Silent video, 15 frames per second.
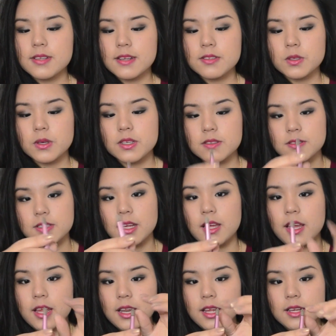as you can see,
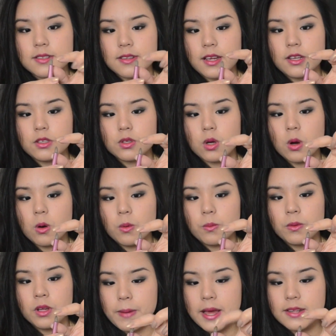it is a
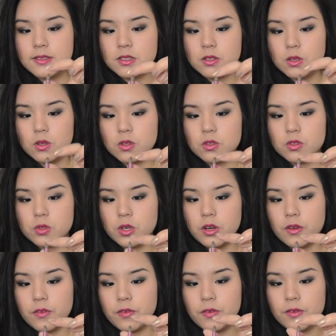domed pencil sort
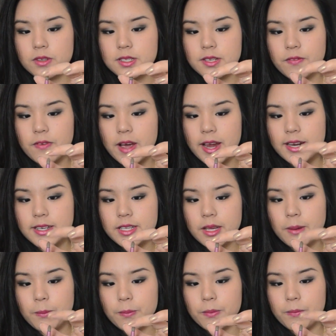of fine
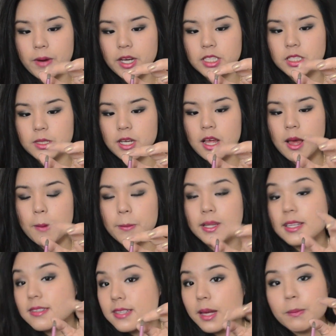tip brush, but
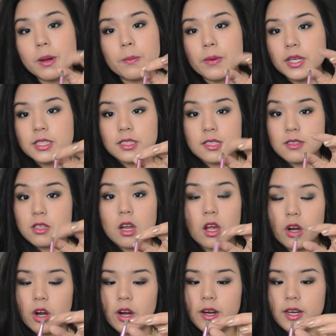the Sigma brush does
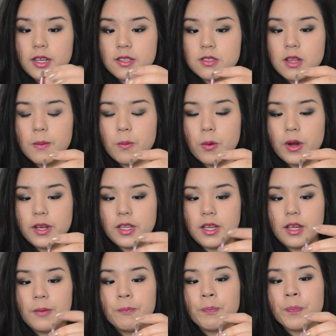not hurt. It is not
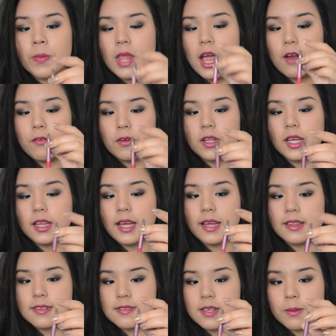pointy. I really
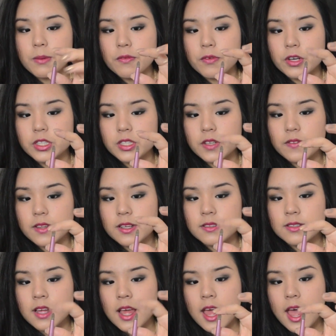like the Sigma version of
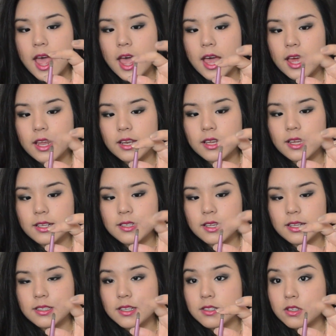this, and
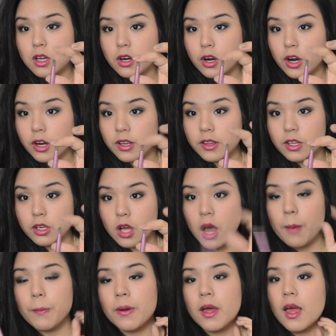it does not hurt at the
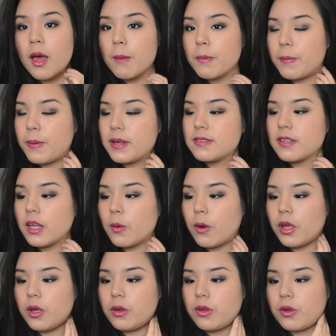top. But basically
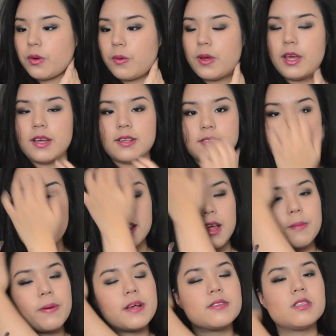what you do is, I
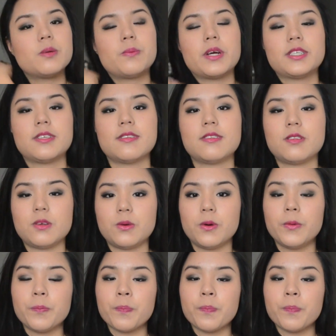love pencil brushes to